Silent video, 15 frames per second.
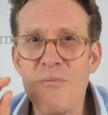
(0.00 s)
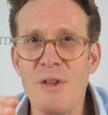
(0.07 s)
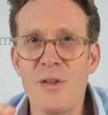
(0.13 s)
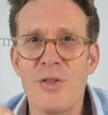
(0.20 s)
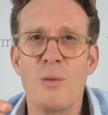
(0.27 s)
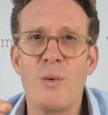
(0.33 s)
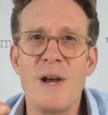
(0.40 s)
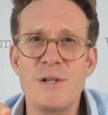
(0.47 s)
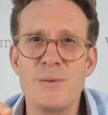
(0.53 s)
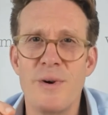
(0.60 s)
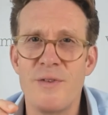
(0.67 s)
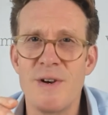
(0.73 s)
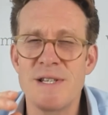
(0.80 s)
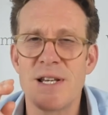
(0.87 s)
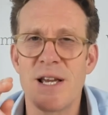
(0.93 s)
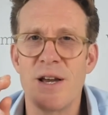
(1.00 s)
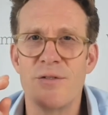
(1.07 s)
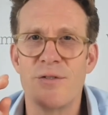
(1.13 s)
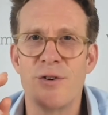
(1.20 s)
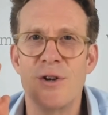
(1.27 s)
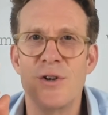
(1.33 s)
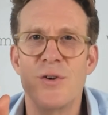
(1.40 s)
The way to investigate
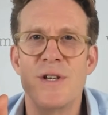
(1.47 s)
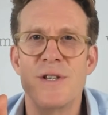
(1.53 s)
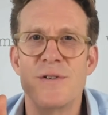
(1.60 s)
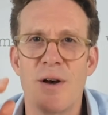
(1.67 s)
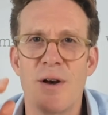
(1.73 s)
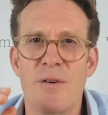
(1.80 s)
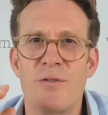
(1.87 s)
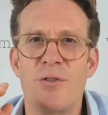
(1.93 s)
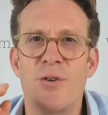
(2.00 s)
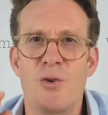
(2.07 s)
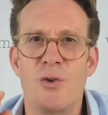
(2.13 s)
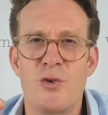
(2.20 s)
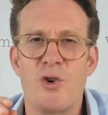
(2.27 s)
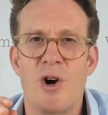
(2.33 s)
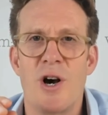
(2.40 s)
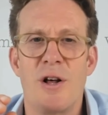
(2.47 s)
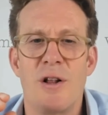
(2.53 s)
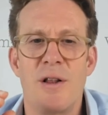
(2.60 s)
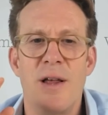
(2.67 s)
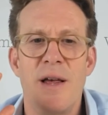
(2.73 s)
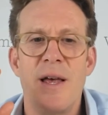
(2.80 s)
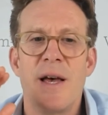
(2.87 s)
food is a food
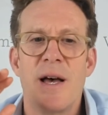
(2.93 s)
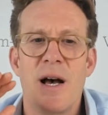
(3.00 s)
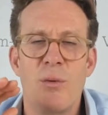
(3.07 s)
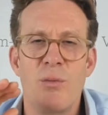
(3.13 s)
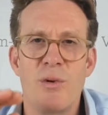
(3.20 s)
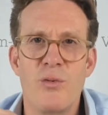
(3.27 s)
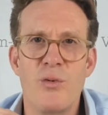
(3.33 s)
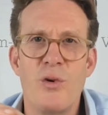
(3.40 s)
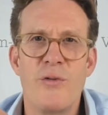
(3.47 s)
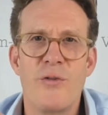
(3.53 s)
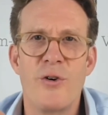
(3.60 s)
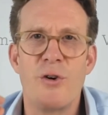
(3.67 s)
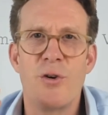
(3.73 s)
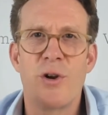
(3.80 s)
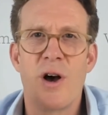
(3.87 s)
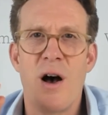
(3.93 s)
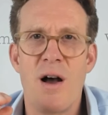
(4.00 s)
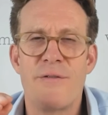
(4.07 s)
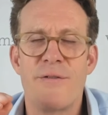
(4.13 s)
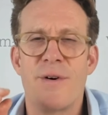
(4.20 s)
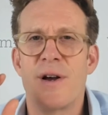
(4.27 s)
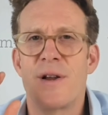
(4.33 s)
trial, and with raw food,
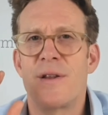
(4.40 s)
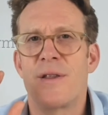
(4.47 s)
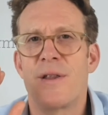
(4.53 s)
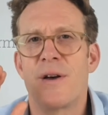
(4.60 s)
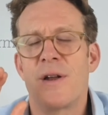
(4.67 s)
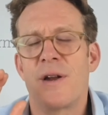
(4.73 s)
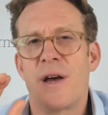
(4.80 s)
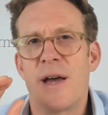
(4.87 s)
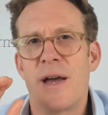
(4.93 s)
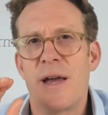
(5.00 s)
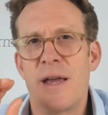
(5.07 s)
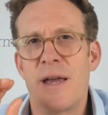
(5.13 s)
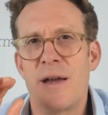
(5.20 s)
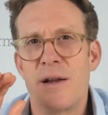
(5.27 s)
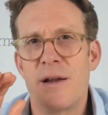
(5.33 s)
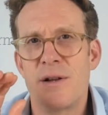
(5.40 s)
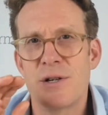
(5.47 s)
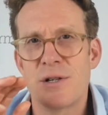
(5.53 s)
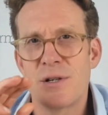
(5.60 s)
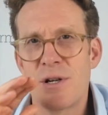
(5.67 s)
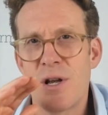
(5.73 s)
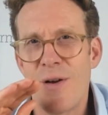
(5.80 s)
I find that
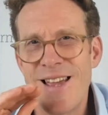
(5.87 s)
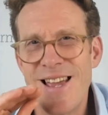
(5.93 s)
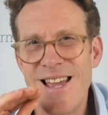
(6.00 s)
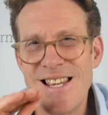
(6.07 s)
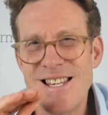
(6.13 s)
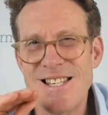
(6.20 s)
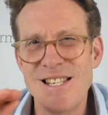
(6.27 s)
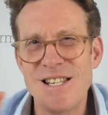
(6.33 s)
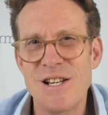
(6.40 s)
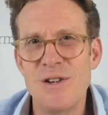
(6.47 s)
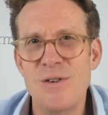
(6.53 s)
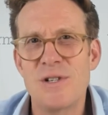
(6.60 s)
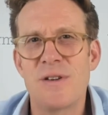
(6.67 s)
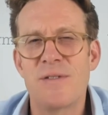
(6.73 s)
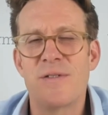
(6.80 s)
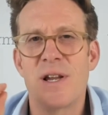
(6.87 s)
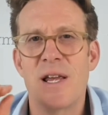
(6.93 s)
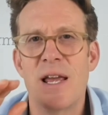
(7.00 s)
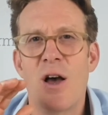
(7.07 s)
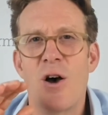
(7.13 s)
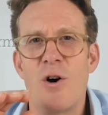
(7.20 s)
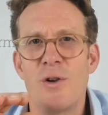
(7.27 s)
just going
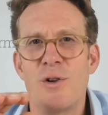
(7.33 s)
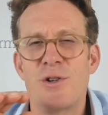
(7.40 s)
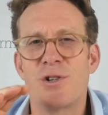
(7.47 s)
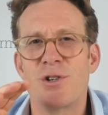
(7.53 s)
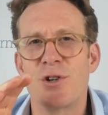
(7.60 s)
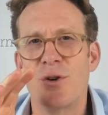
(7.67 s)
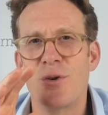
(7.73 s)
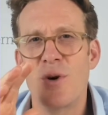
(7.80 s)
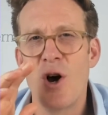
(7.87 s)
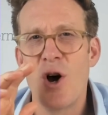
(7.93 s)
exclusively onto